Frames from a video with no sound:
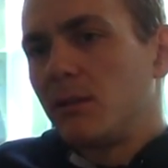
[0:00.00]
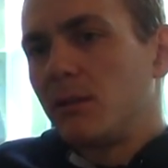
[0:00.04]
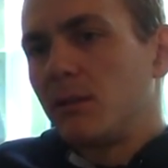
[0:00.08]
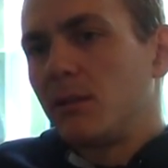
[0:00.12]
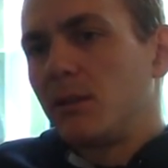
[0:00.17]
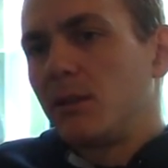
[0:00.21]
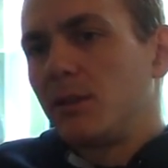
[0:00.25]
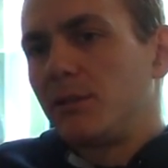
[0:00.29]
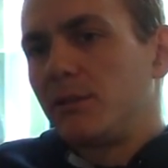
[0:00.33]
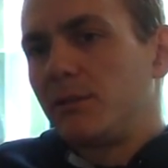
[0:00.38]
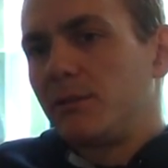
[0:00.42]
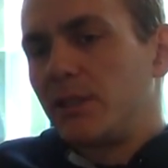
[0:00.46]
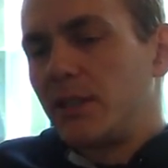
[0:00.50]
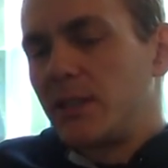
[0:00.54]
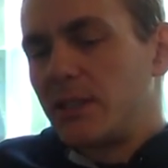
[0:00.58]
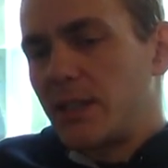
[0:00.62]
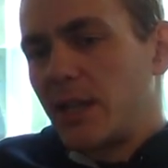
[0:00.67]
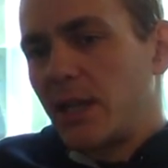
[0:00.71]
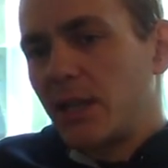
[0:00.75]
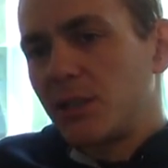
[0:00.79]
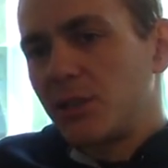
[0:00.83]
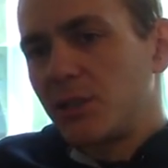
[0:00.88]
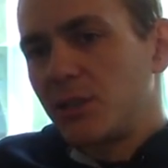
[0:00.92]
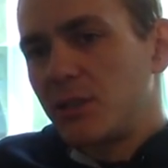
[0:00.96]
the
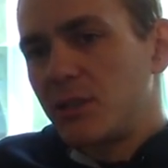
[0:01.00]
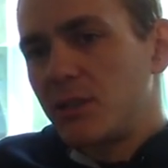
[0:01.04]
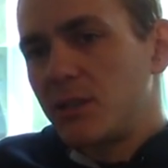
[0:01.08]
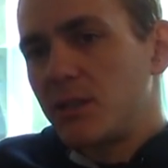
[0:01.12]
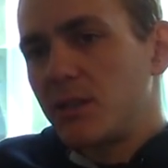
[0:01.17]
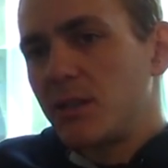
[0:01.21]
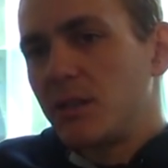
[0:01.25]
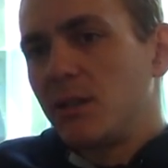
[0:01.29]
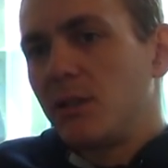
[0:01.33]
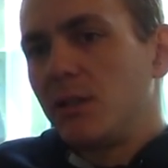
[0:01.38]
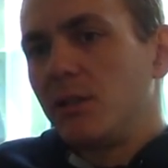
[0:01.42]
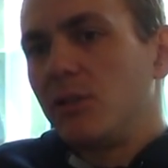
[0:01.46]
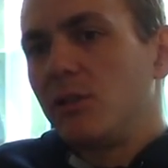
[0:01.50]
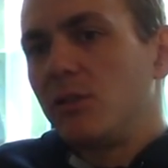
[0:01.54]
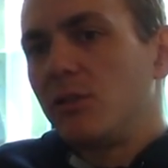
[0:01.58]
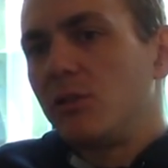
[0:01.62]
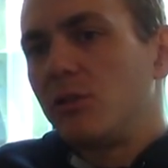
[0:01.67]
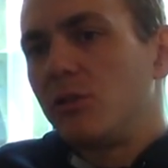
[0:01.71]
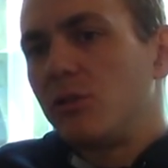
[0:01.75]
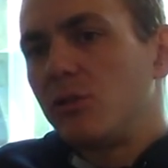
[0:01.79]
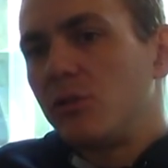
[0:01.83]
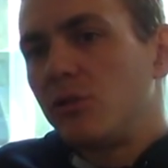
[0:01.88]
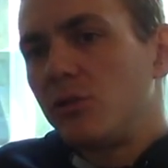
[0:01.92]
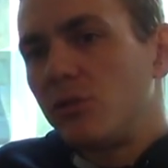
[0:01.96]
transactions
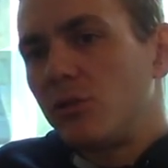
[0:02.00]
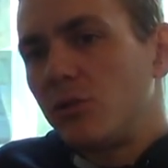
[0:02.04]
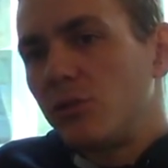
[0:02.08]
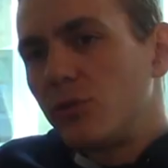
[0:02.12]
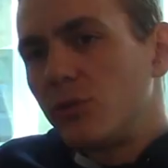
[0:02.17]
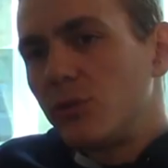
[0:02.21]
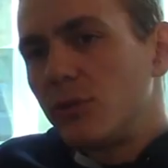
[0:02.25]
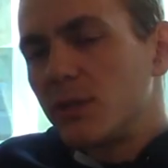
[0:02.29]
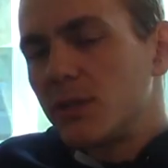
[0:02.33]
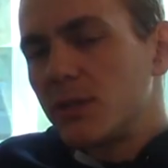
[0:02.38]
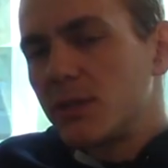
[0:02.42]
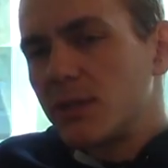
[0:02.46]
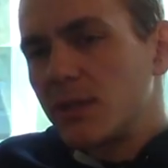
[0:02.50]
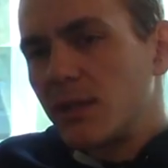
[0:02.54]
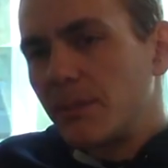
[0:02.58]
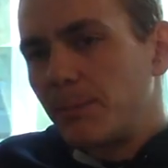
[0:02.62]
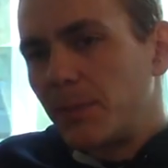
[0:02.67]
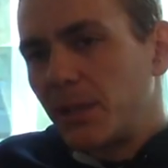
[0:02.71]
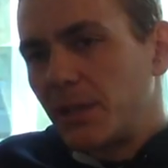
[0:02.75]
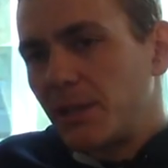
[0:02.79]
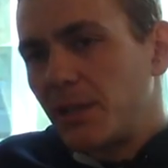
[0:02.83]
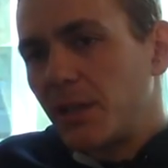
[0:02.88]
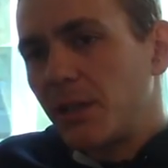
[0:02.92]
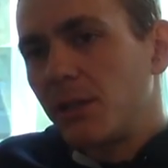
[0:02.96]
to some
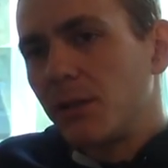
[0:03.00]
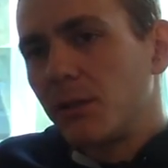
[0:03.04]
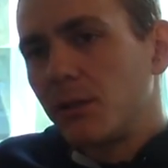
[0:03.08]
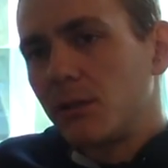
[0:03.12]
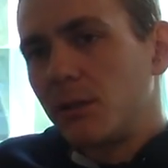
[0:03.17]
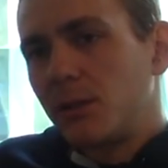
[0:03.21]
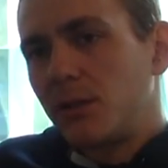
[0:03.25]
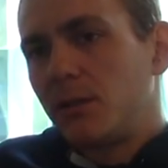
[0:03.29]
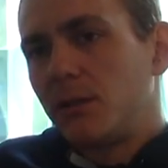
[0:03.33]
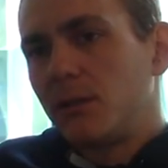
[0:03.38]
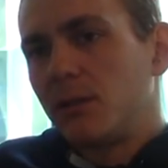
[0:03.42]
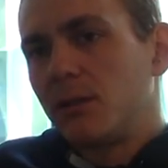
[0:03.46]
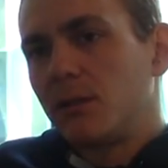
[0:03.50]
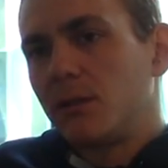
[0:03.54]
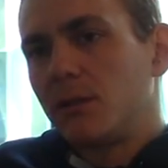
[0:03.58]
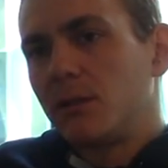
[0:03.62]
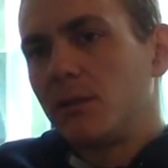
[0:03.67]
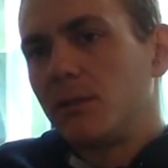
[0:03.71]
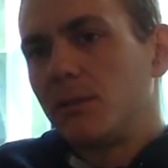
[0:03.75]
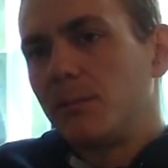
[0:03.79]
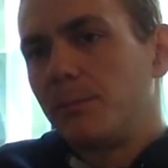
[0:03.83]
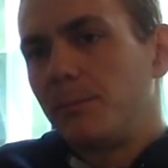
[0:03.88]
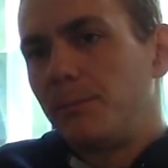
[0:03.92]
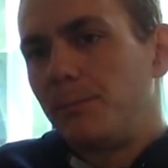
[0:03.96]
particular
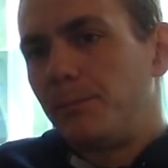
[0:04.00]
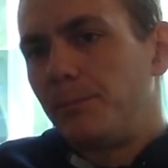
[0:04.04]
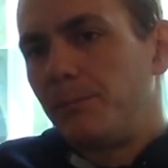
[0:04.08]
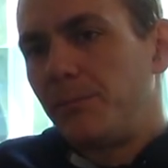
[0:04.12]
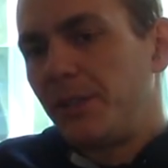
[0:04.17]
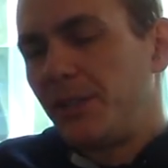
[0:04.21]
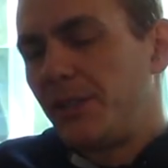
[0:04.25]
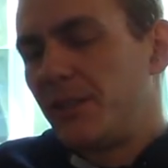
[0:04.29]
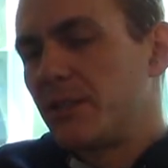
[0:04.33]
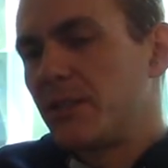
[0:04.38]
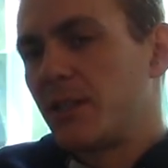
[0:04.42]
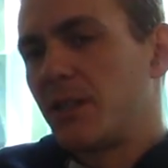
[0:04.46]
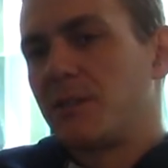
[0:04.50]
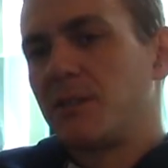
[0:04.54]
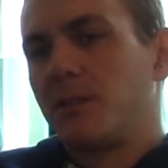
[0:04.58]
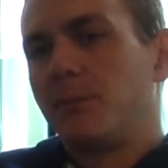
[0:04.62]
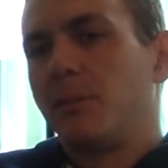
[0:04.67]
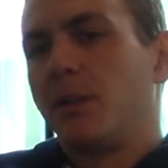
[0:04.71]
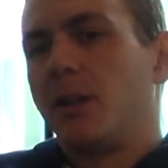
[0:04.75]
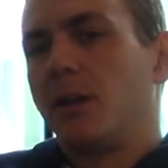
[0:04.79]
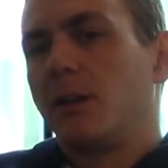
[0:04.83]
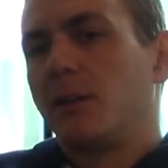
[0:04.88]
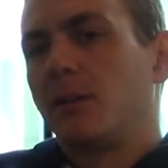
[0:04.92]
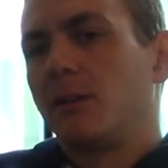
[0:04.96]
predecessor
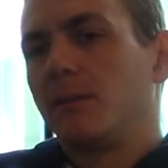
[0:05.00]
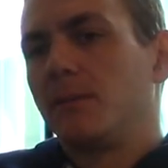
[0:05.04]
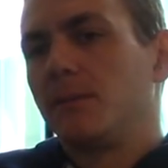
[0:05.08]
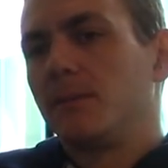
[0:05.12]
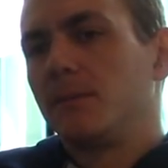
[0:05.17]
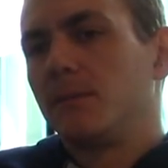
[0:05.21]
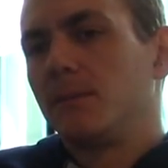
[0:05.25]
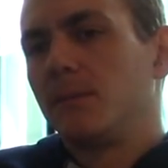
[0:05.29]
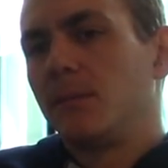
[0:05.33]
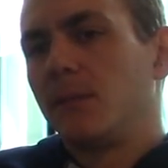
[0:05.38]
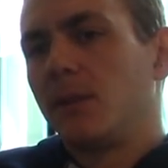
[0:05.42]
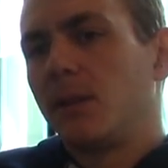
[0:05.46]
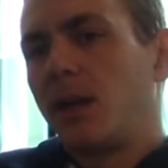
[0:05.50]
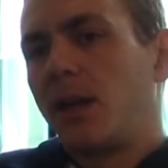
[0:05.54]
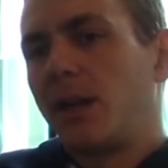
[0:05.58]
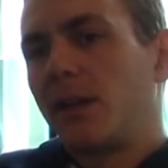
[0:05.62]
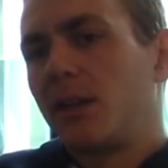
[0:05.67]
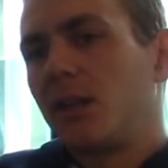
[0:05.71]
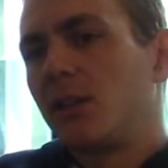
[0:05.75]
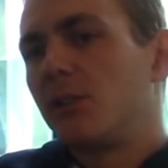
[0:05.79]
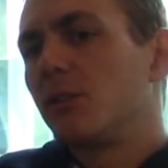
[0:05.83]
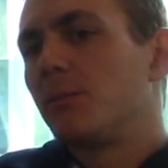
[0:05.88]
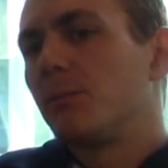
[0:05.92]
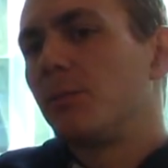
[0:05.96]
block. I
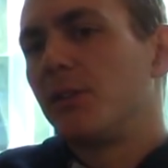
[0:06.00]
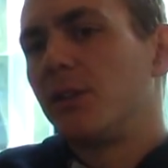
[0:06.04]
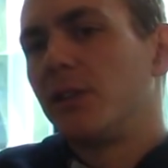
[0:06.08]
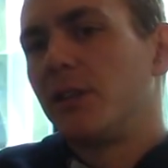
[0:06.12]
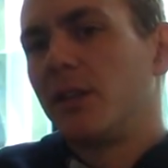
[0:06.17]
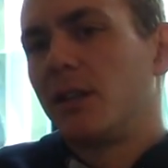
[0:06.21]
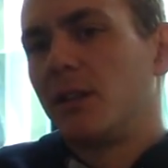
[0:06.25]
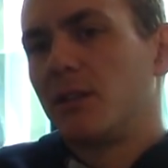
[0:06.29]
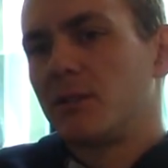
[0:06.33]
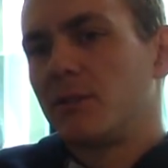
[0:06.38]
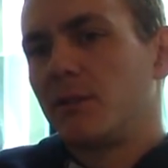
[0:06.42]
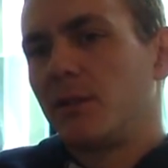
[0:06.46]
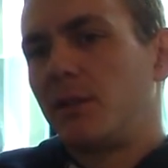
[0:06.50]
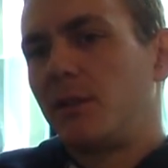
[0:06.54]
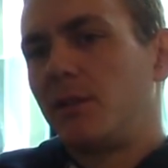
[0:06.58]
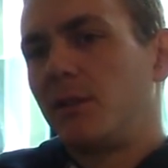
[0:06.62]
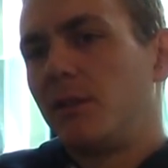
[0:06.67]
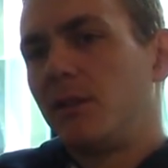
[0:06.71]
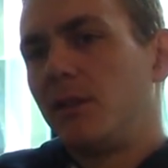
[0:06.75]
cannot put it elsewhere.